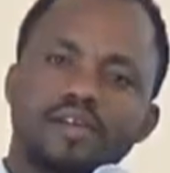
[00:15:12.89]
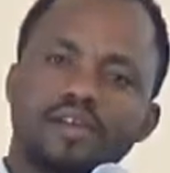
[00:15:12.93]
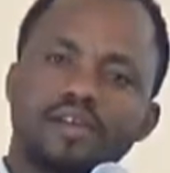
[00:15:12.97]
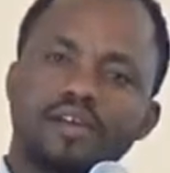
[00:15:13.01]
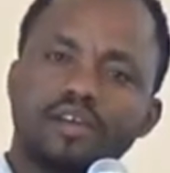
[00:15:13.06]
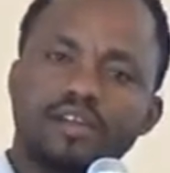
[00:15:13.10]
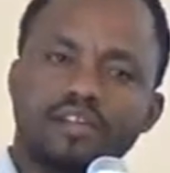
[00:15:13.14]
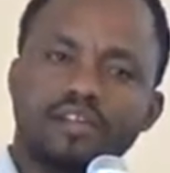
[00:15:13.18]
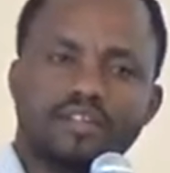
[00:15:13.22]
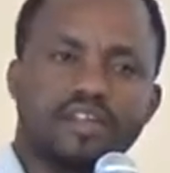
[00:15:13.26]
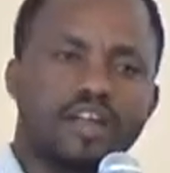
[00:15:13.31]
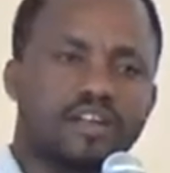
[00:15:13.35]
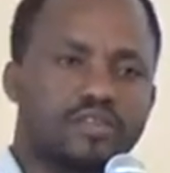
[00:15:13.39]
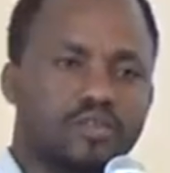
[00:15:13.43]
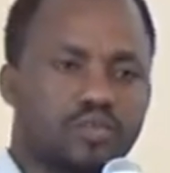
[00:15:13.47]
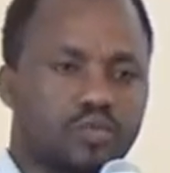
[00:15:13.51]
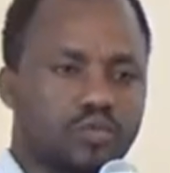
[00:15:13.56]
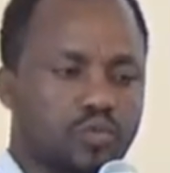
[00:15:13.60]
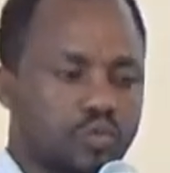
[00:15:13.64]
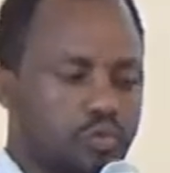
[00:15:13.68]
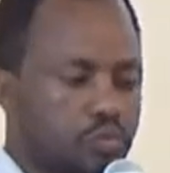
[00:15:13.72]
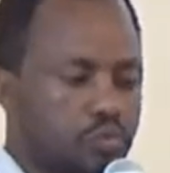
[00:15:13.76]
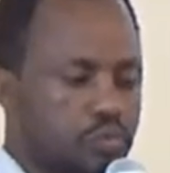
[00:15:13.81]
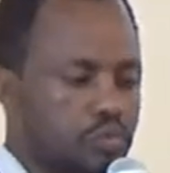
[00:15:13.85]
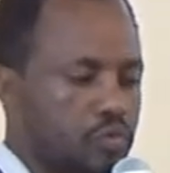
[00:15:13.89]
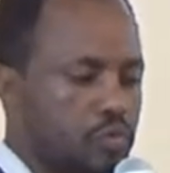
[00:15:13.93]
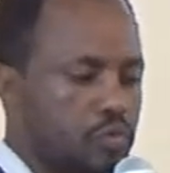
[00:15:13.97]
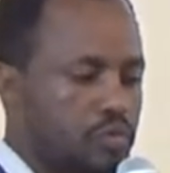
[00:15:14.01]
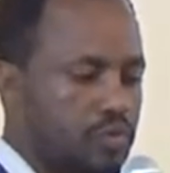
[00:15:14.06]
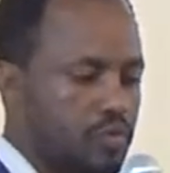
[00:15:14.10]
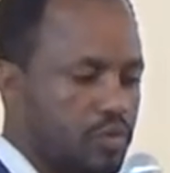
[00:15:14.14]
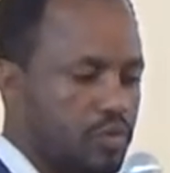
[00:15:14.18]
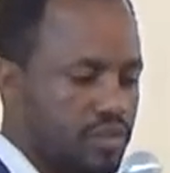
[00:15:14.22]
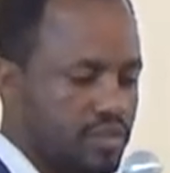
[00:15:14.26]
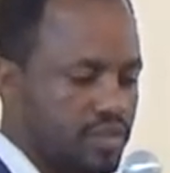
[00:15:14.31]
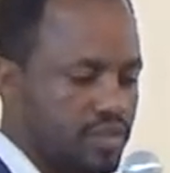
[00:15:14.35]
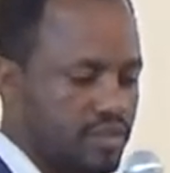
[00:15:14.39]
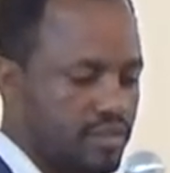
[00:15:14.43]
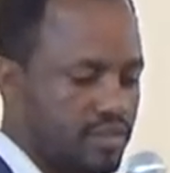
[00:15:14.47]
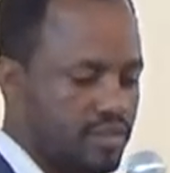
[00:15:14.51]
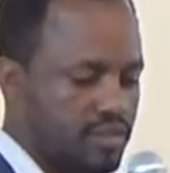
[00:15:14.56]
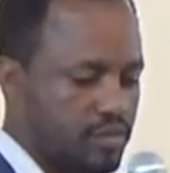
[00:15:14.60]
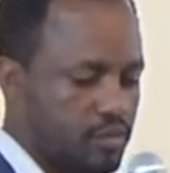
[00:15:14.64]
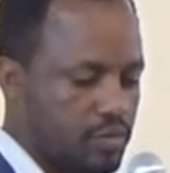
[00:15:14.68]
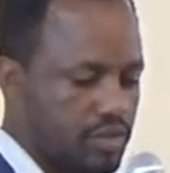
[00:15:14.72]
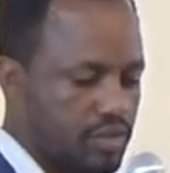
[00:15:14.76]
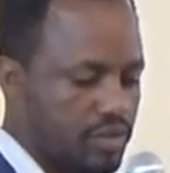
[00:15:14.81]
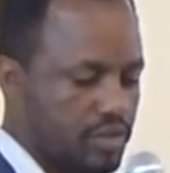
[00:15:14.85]
instance 2,
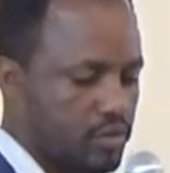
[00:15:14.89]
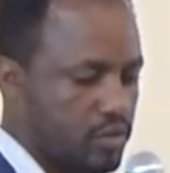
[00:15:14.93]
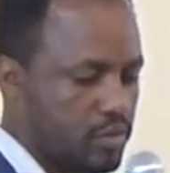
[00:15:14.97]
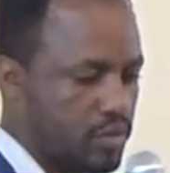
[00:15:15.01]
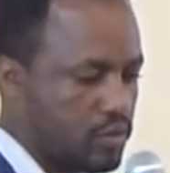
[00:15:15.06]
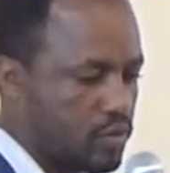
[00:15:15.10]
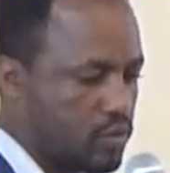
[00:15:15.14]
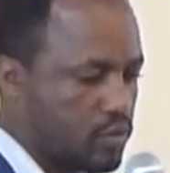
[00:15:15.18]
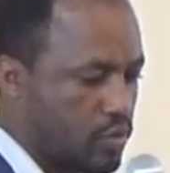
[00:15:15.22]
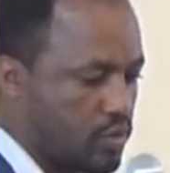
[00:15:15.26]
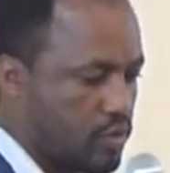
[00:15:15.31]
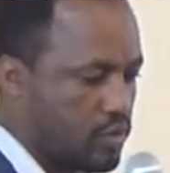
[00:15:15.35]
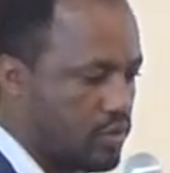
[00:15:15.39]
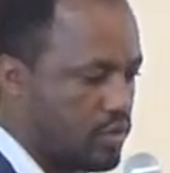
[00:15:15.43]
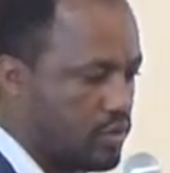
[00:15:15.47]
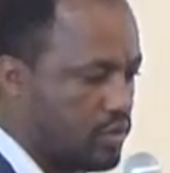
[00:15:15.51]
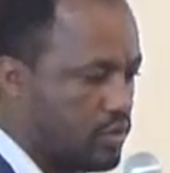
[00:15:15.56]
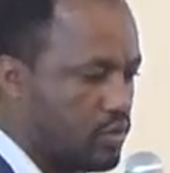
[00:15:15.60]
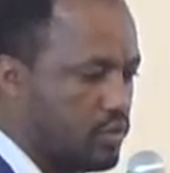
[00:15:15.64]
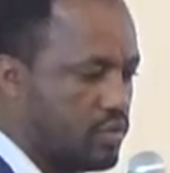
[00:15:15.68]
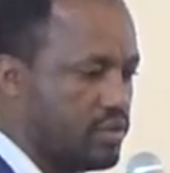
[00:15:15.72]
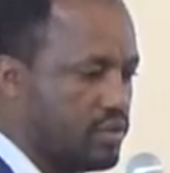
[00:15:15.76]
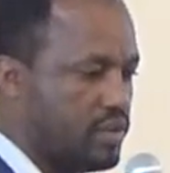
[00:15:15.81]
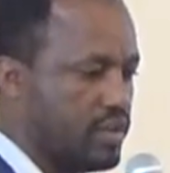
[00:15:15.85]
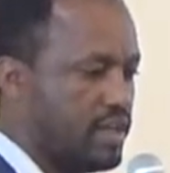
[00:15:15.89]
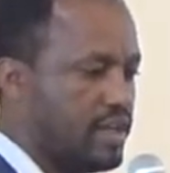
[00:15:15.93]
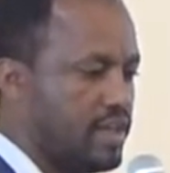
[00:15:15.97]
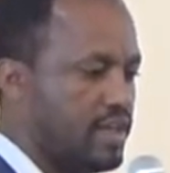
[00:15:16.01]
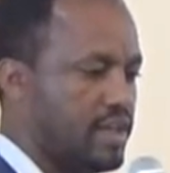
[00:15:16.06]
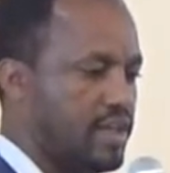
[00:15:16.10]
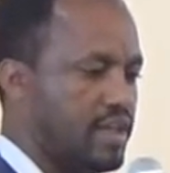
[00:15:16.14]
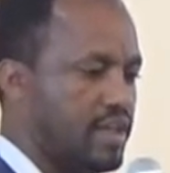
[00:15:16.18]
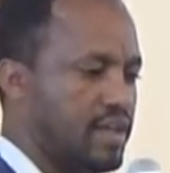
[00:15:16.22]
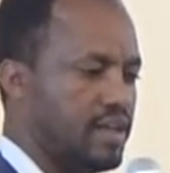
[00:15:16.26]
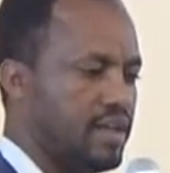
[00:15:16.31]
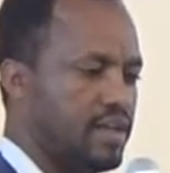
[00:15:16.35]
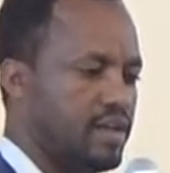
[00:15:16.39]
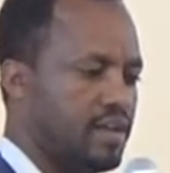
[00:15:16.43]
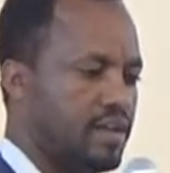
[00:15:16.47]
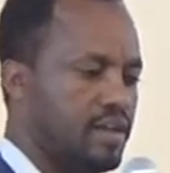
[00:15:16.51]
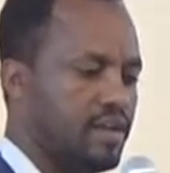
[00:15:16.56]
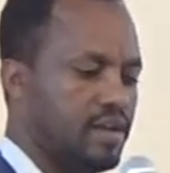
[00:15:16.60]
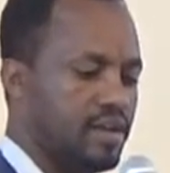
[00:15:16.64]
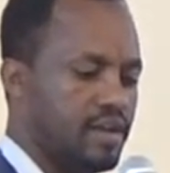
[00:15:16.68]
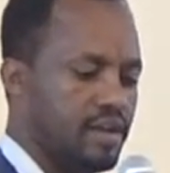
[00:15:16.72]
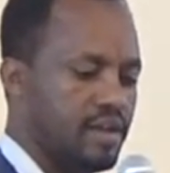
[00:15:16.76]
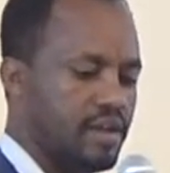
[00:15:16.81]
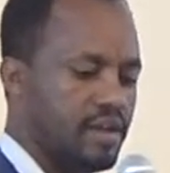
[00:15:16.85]
which is not used
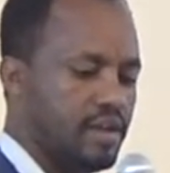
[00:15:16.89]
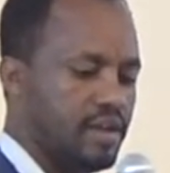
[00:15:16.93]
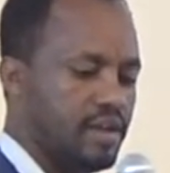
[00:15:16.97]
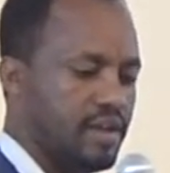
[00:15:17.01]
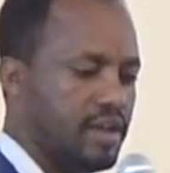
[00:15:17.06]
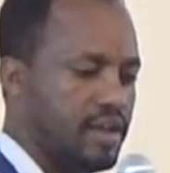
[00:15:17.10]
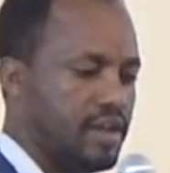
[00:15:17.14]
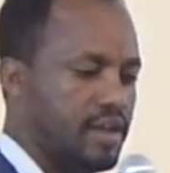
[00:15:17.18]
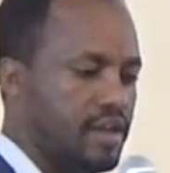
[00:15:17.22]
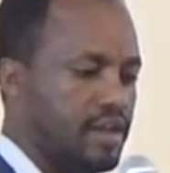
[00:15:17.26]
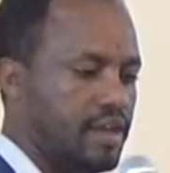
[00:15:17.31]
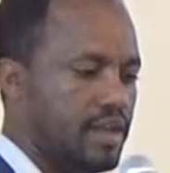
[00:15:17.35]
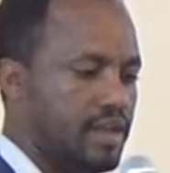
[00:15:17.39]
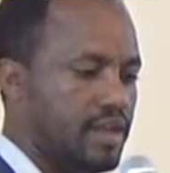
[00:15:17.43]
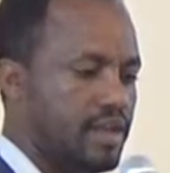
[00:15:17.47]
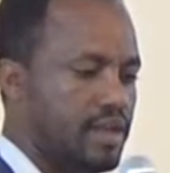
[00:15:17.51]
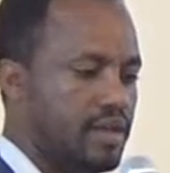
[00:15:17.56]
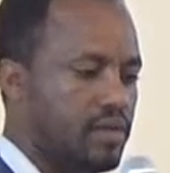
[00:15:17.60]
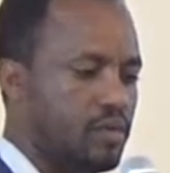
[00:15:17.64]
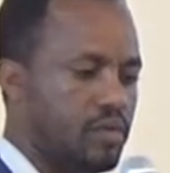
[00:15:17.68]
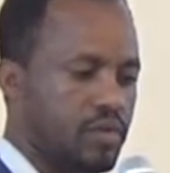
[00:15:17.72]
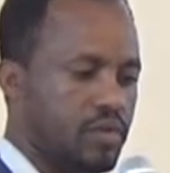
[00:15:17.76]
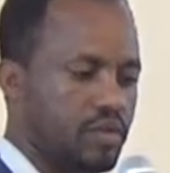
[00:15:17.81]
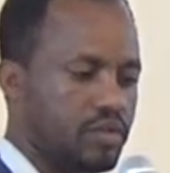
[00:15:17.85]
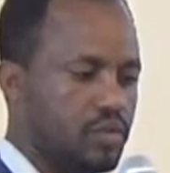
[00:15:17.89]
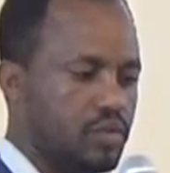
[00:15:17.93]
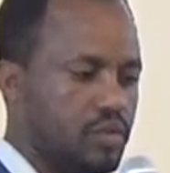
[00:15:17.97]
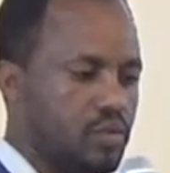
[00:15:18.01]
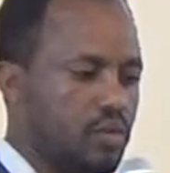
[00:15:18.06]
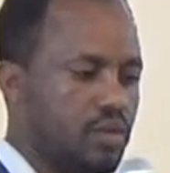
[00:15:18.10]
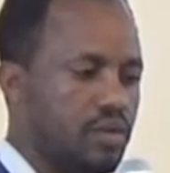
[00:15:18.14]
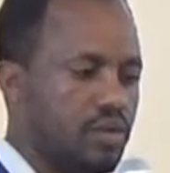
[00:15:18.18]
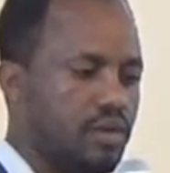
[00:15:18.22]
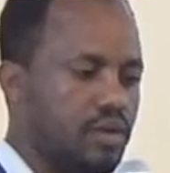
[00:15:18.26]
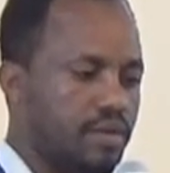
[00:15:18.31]
in what we call